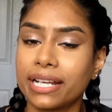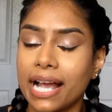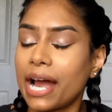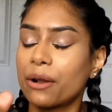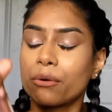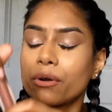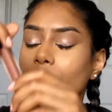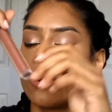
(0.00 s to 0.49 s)
Like,
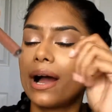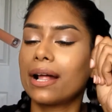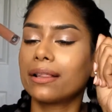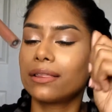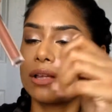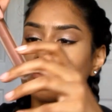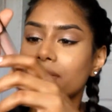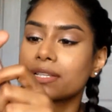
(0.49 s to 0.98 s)
I don't know. I
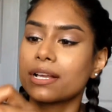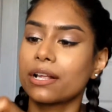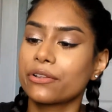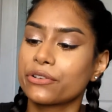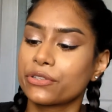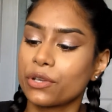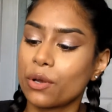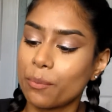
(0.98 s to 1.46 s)
love this
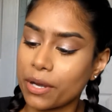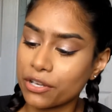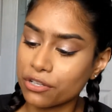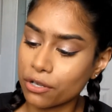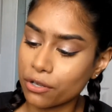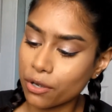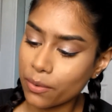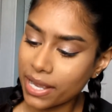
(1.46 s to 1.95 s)
color so
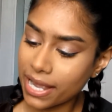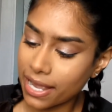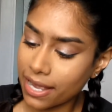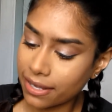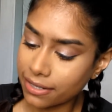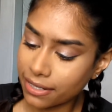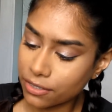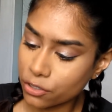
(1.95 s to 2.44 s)
much. I'll go
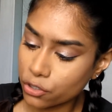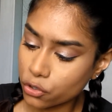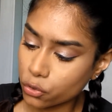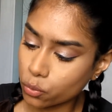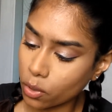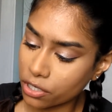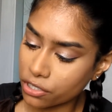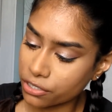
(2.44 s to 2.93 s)
ahead and
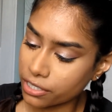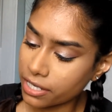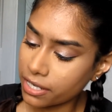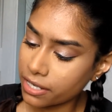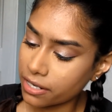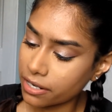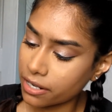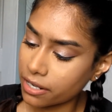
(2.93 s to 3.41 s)
swatch it.